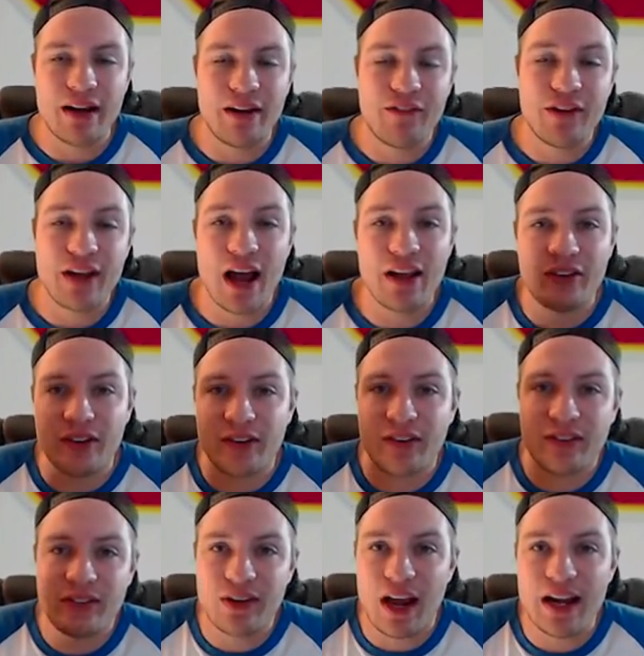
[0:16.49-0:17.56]
If you guys are
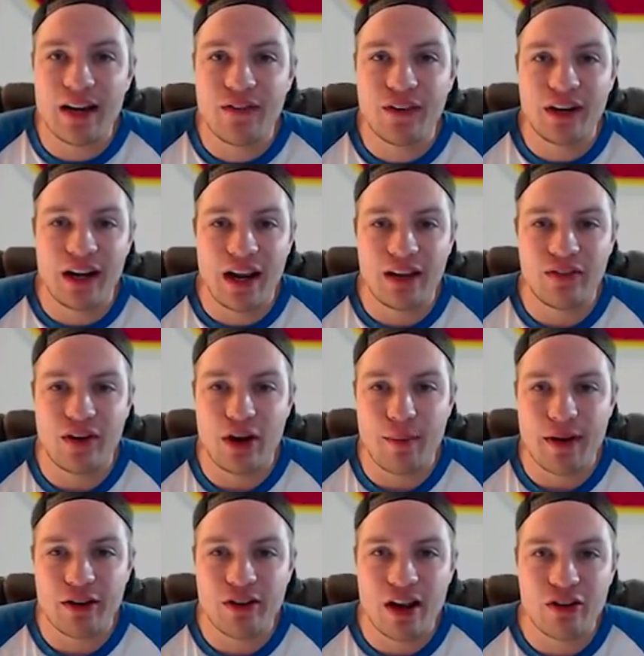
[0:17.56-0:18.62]
excited for today's video,
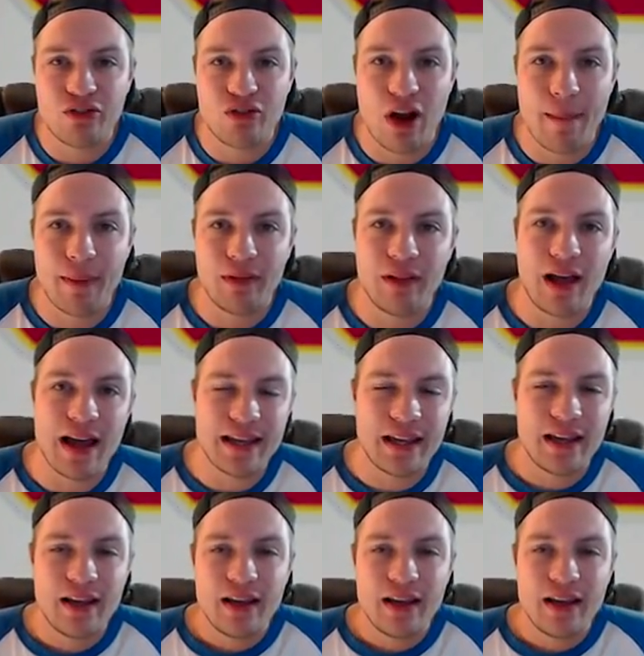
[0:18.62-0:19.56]
make sure you guys drop a like.